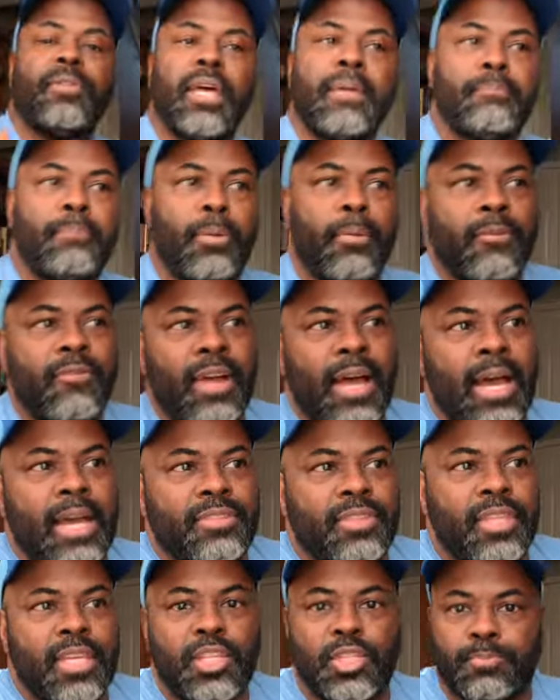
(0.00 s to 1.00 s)
that
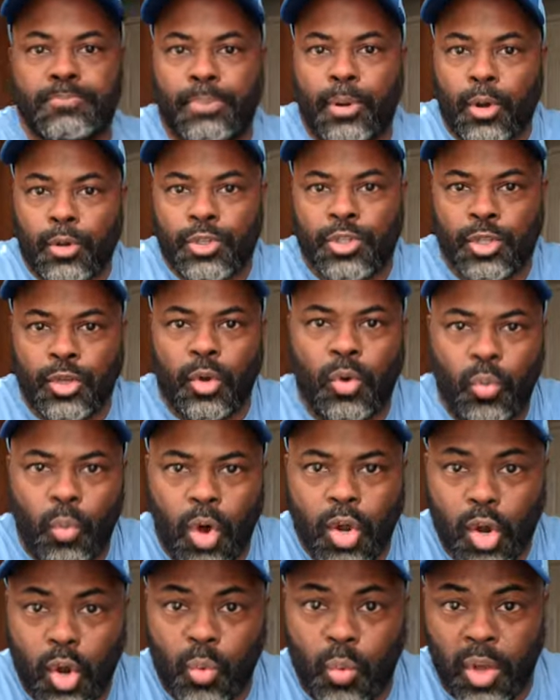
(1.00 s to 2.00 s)
provide these personal
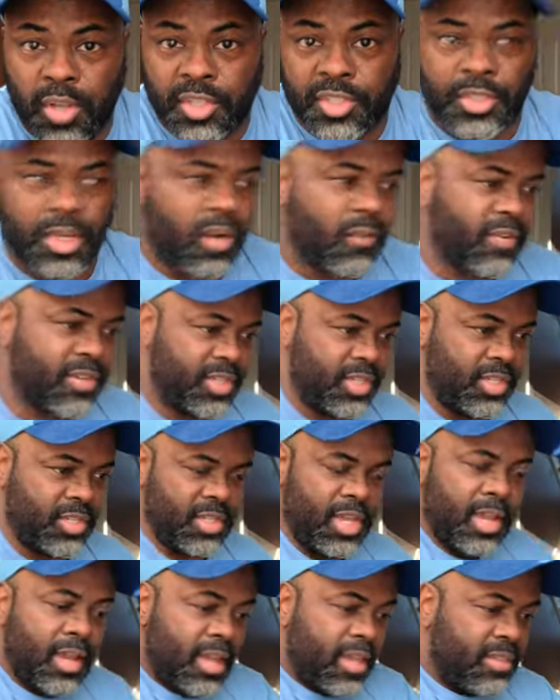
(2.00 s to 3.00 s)
one on one
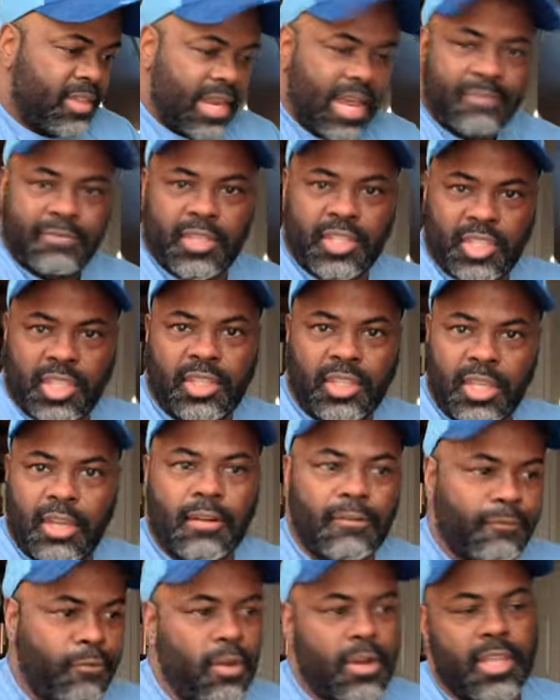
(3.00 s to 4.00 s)
services that have to sit there
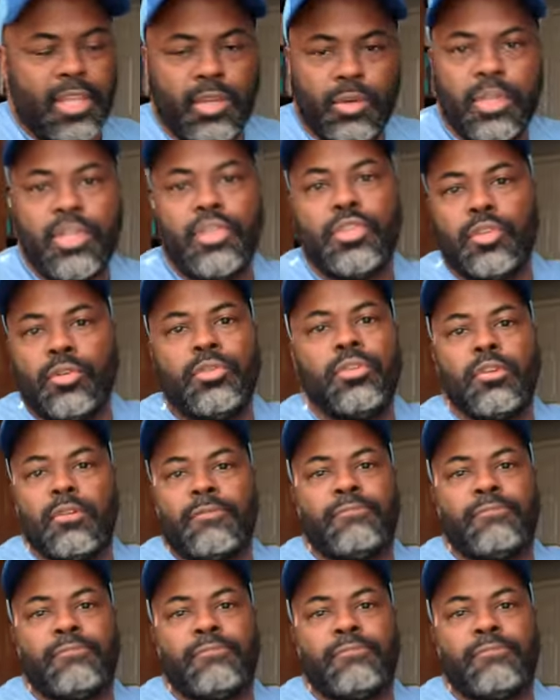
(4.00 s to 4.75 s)
in front of you and do your